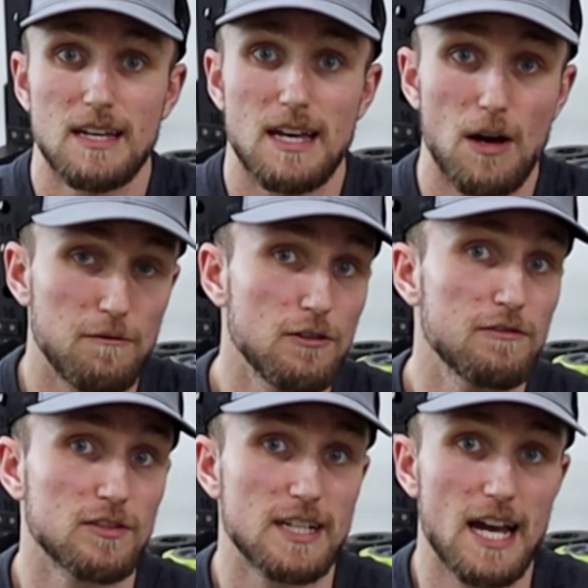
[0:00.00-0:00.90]
helpful
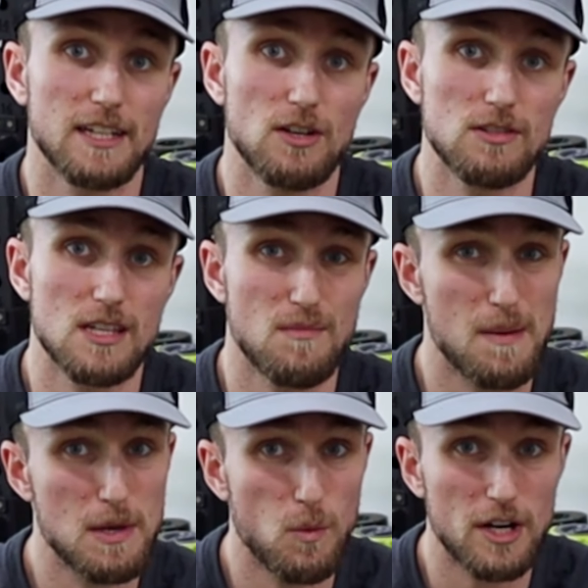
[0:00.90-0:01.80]
for diagnosing
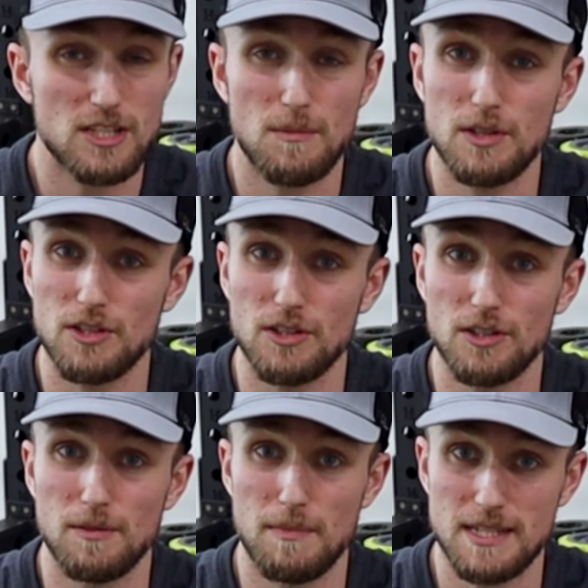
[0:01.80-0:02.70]
maybe where some of
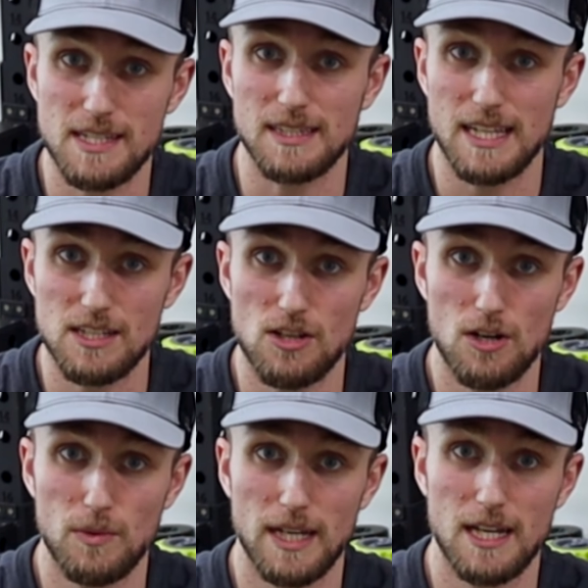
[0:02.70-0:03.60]
your missing links are
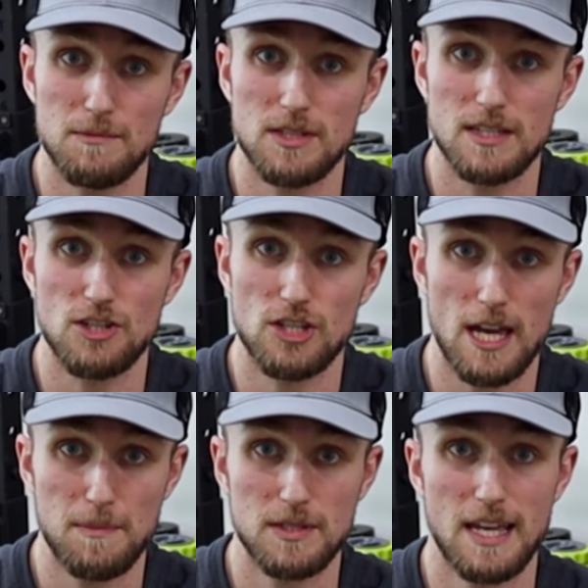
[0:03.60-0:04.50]
when it comes to these
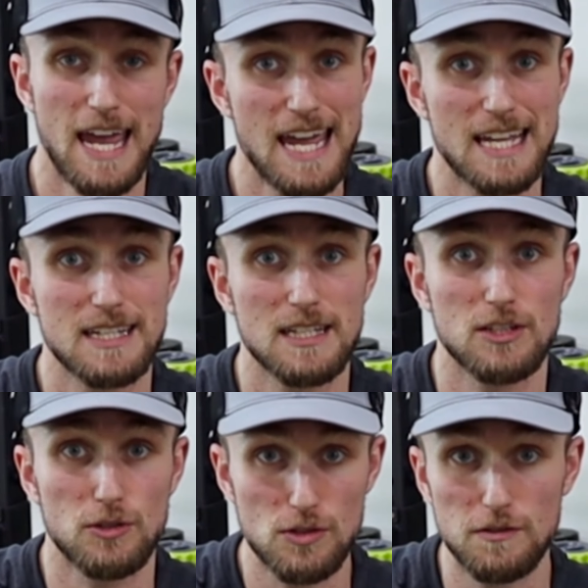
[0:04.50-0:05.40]
shapes, and
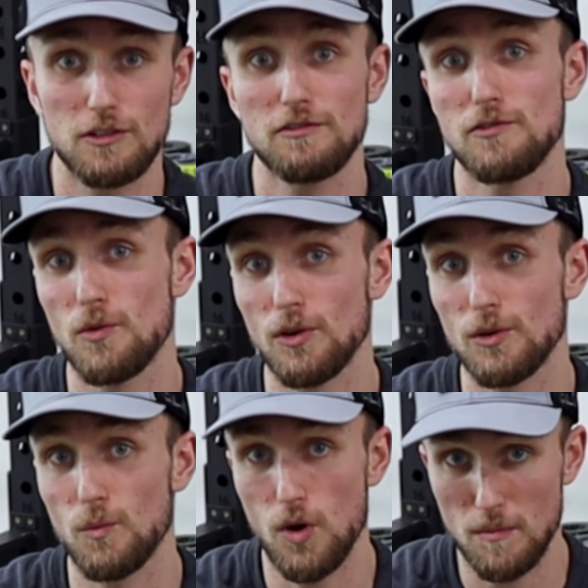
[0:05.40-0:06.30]
useful for
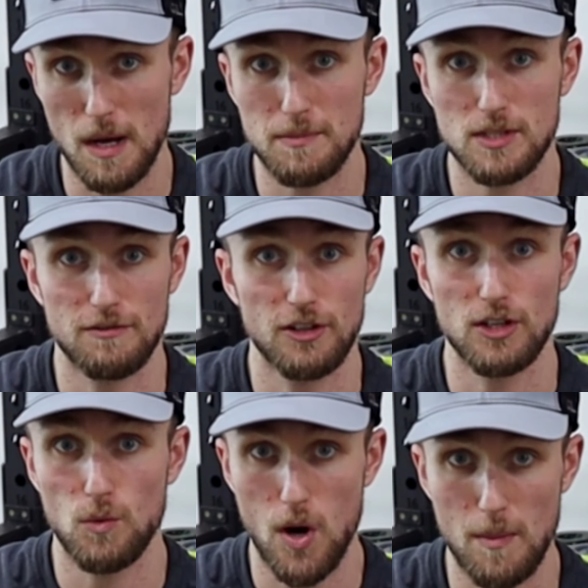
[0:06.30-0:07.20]
warm-ups if you're
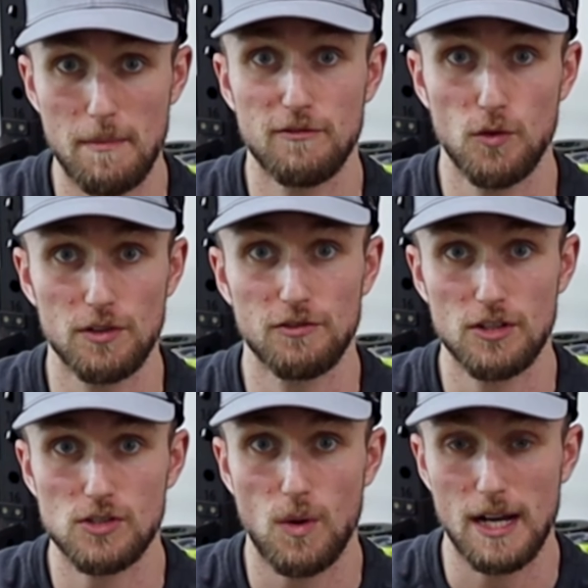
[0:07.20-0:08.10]
gonna warm up for the
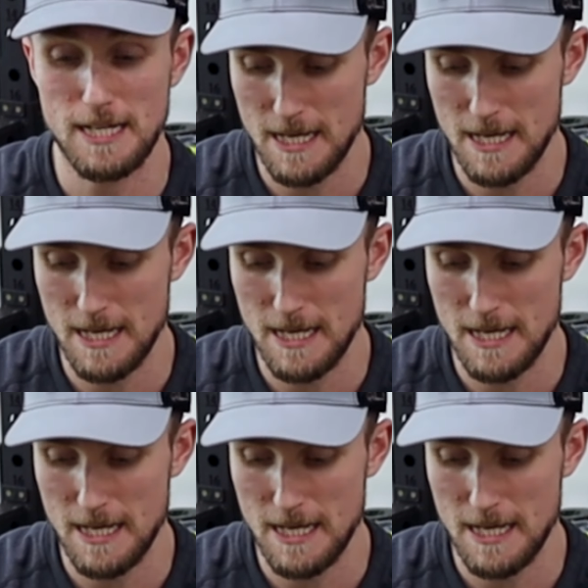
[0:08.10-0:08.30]
front squat.